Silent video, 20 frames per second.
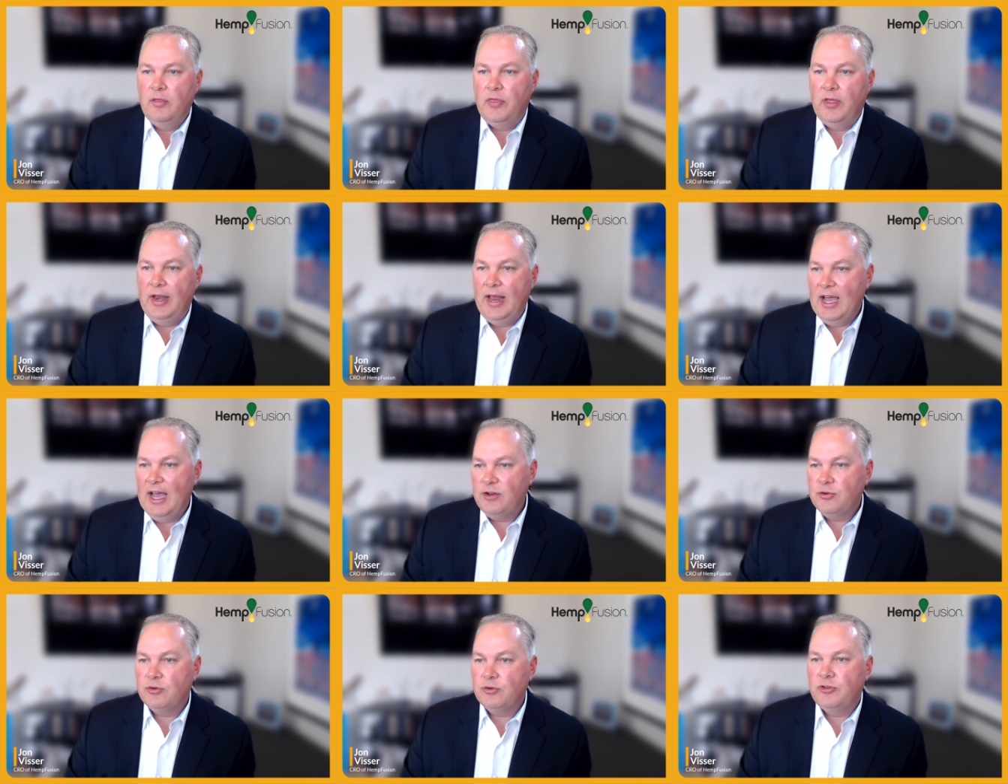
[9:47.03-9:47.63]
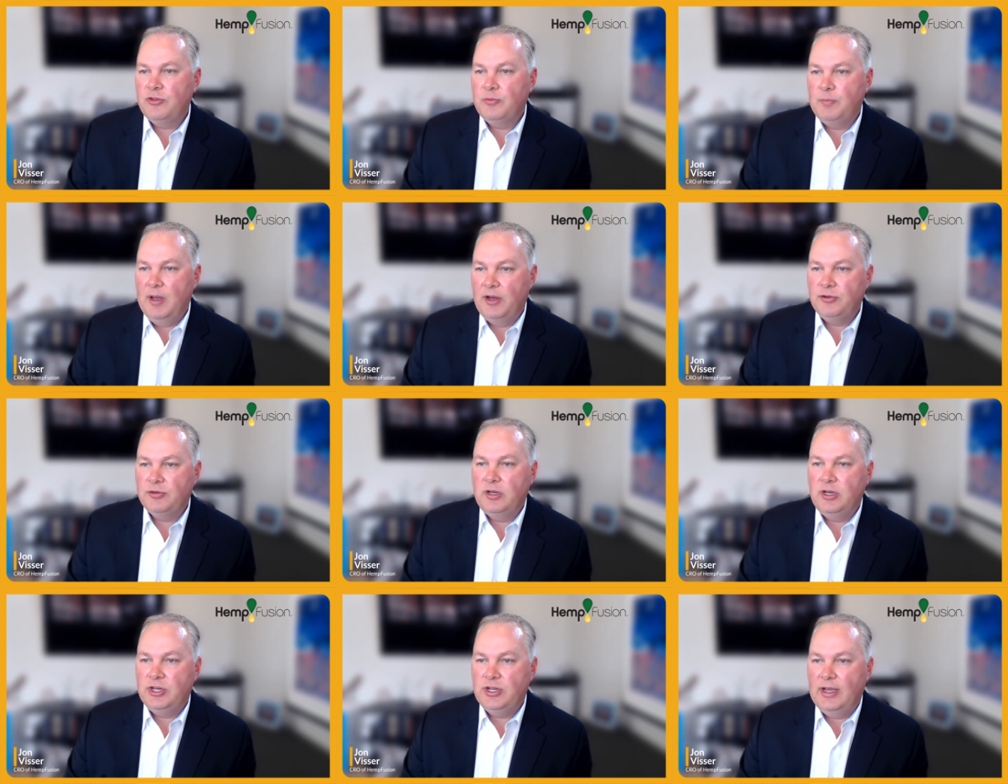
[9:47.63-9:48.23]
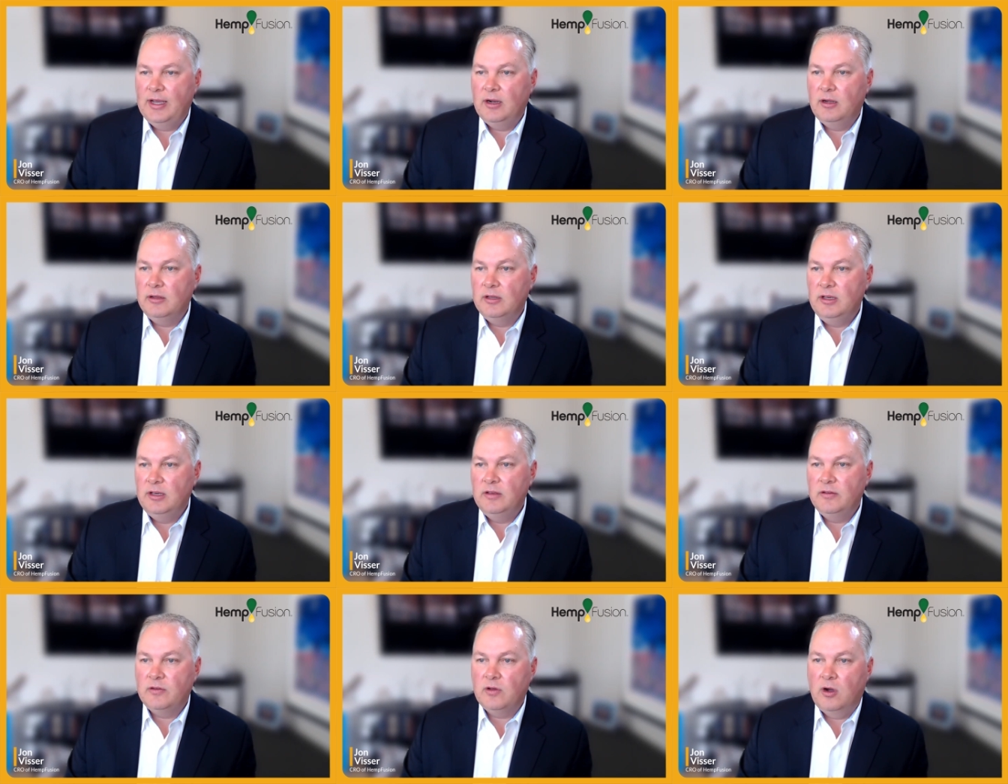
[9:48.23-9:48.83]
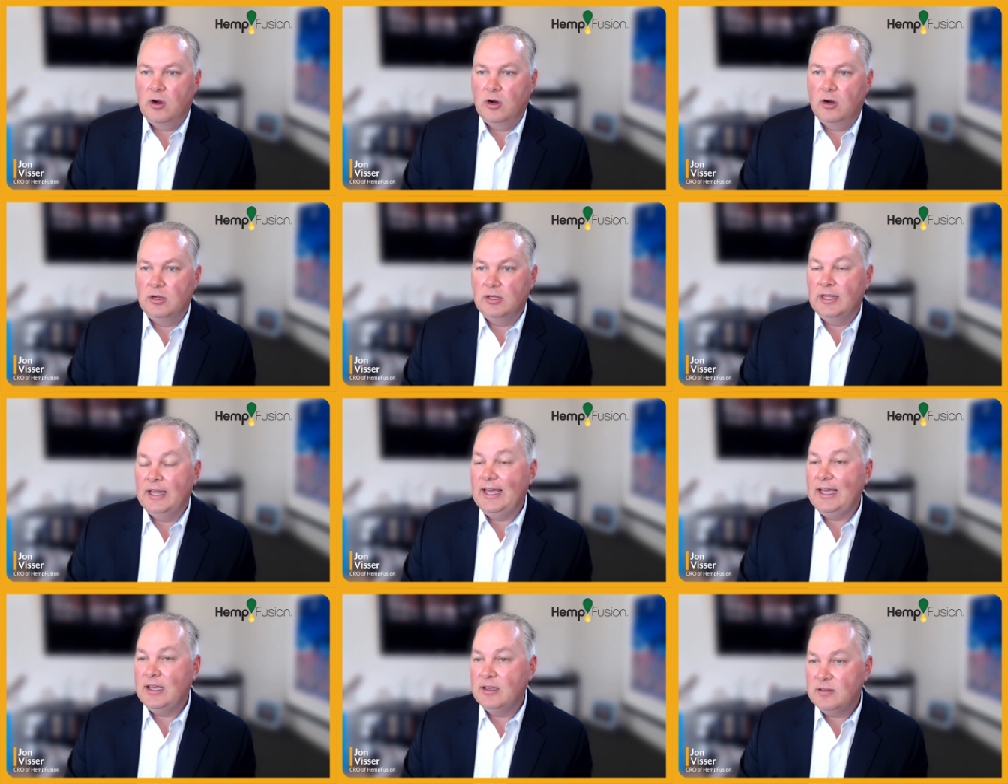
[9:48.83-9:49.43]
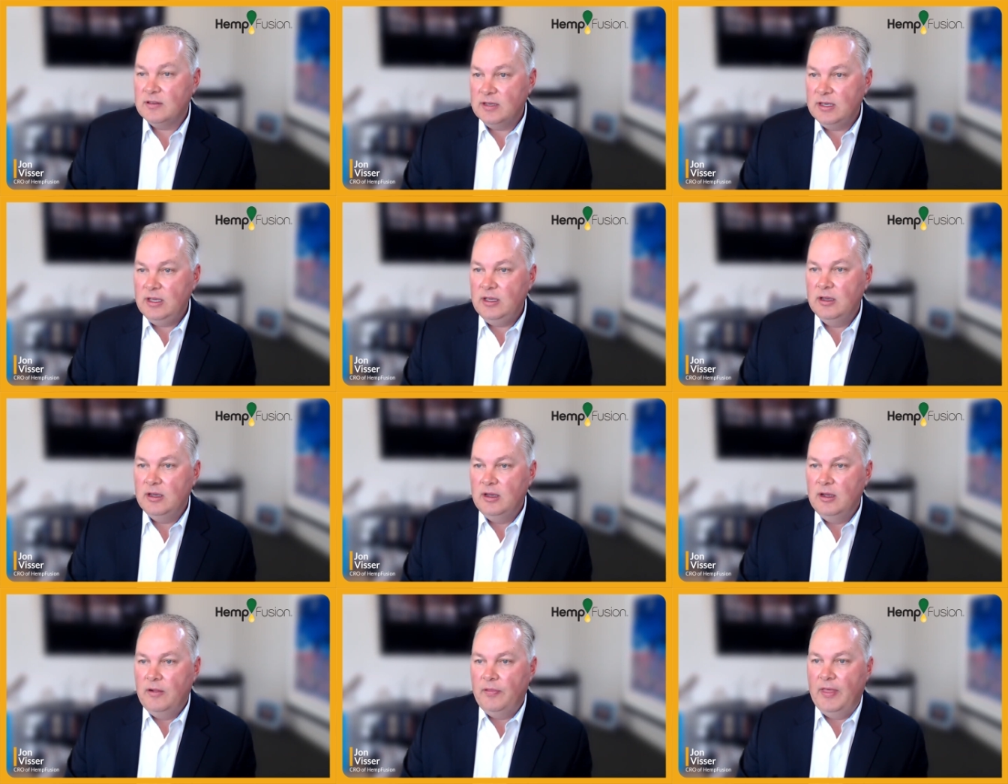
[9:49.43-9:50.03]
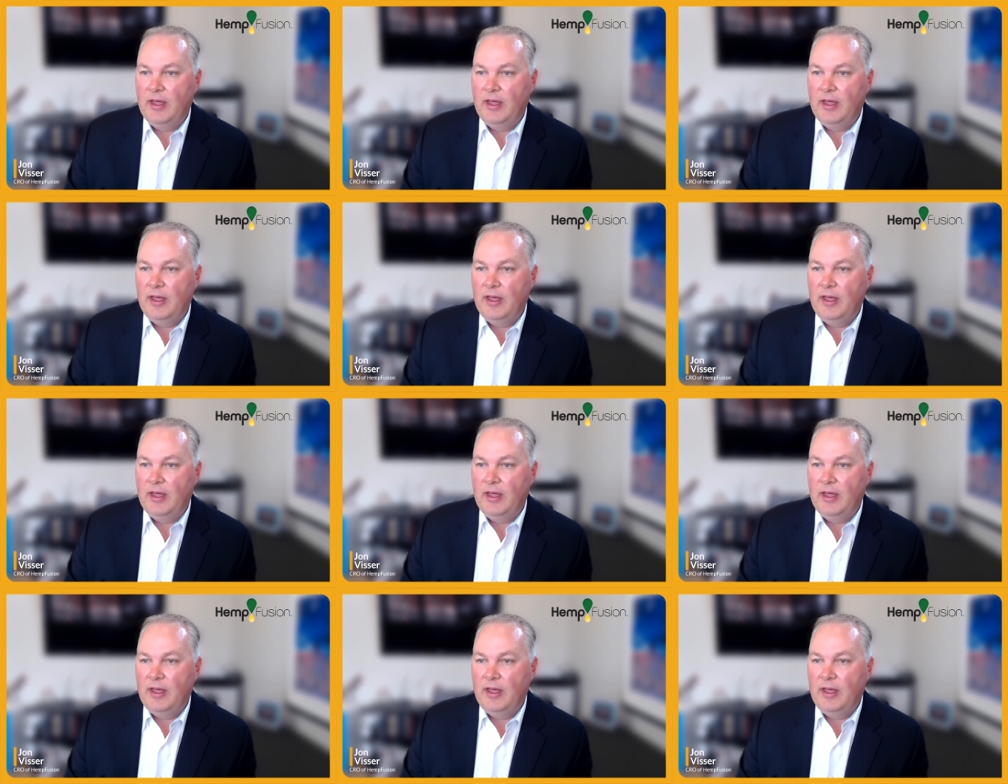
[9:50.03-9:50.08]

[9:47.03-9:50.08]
the natural specialty channel is our legacy.